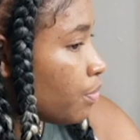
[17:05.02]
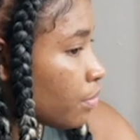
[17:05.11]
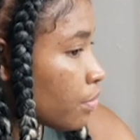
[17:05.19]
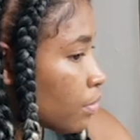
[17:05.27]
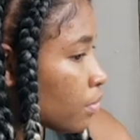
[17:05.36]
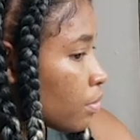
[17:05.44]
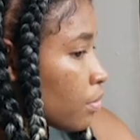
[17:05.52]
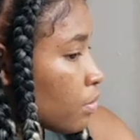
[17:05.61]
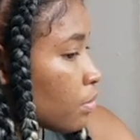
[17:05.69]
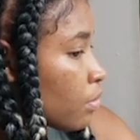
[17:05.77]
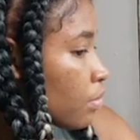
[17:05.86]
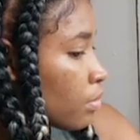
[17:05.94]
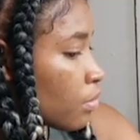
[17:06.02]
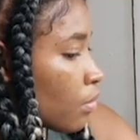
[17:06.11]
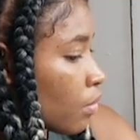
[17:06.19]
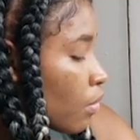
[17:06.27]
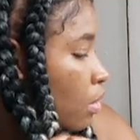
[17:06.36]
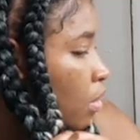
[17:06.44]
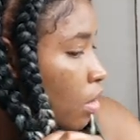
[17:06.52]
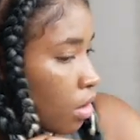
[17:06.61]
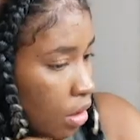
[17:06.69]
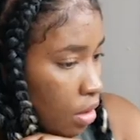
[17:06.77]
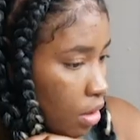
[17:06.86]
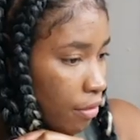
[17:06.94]
whatever. So anyways, my
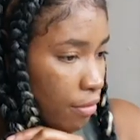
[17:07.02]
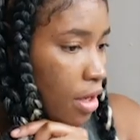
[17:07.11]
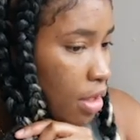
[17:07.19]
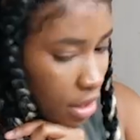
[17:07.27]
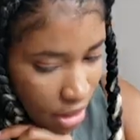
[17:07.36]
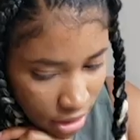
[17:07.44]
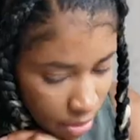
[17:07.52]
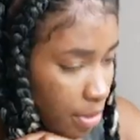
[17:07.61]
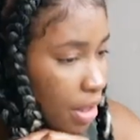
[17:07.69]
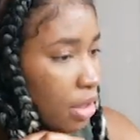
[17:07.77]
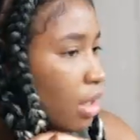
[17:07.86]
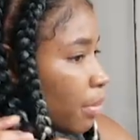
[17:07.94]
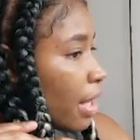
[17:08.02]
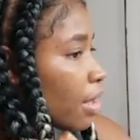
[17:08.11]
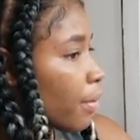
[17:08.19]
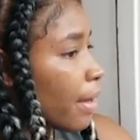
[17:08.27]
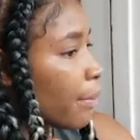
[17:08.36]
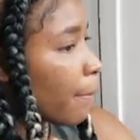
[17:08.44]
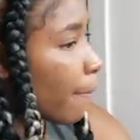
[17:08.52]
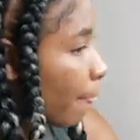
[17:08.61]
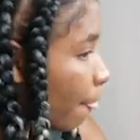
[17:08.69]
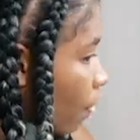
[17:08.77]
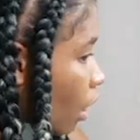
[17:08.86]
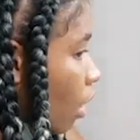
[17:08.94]
edges stayed intact.
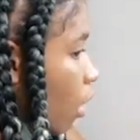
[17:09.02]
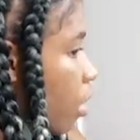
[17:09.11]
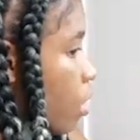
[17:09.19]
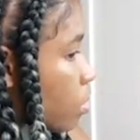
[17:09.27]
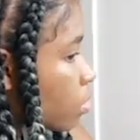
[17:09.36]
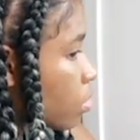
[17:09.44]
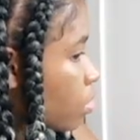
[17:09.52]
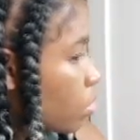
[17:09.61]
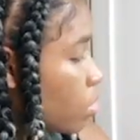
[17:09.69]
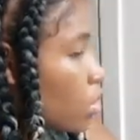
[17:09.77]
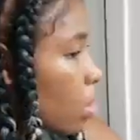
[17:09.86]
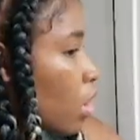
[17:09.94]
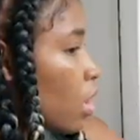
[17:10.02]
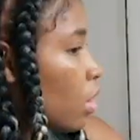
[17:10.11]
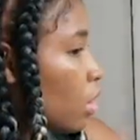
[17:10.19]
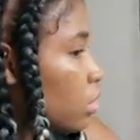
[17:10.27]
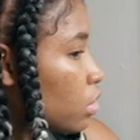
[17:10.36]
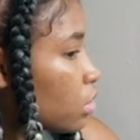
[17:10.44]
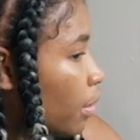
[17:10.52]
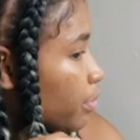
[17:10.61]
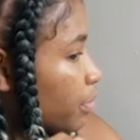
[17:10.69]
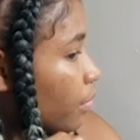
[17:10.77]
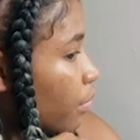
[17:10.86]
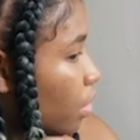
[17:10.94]
So that's why I definitely love that
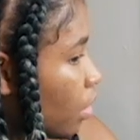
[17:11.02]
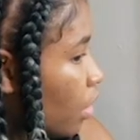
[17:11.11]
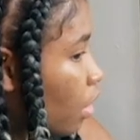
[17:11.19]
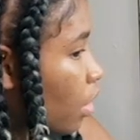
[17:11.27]
gel.